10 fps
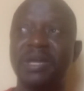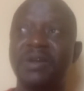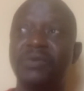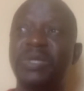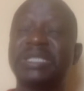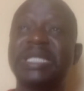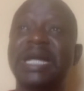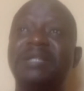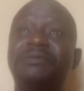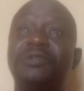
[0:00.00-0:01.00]
we
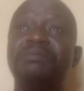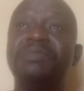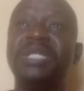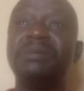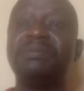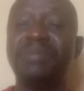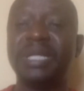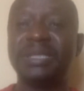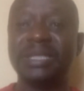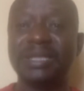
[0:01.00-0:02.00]
start from the
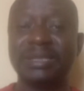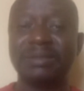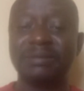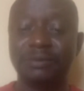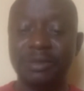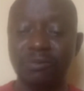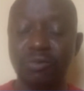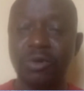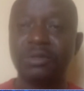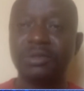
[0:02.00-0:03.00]
basics,
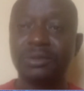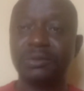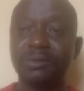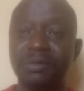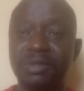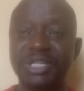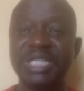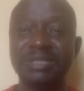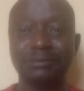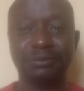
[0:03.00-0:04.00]
from 1, 2,
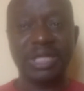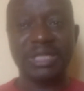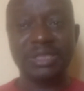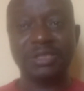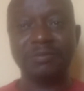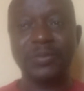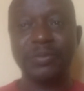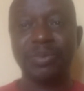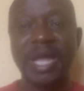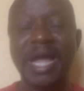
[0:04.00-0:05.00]
3 in French,
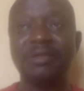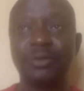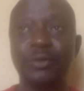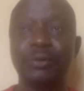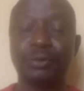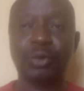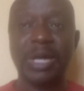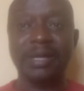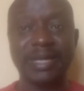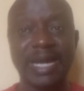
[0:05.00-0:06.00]
un, deux,
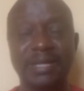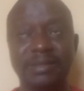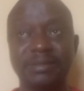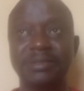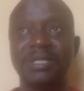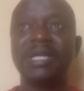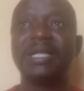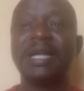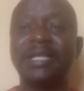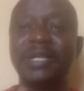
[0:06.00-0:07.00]
trois, quatre,
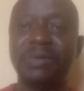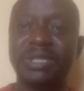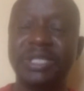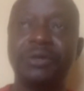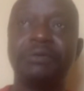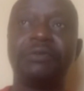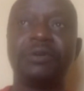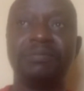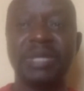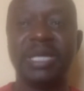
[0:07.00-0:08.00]
and then we take it
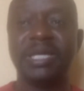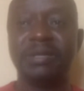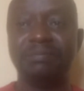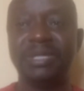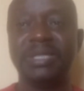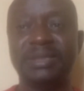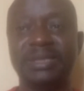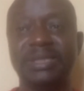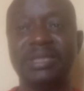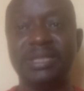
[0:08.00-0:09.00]
from A, B,
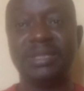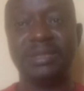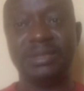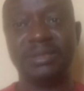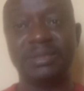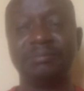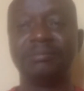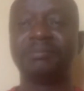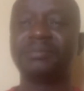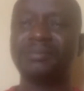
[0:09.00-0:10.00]
C, D's,
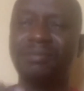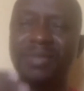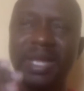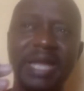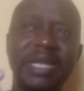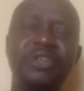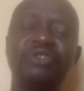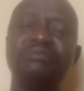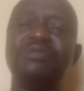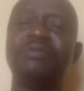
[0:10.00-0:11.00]
and then you move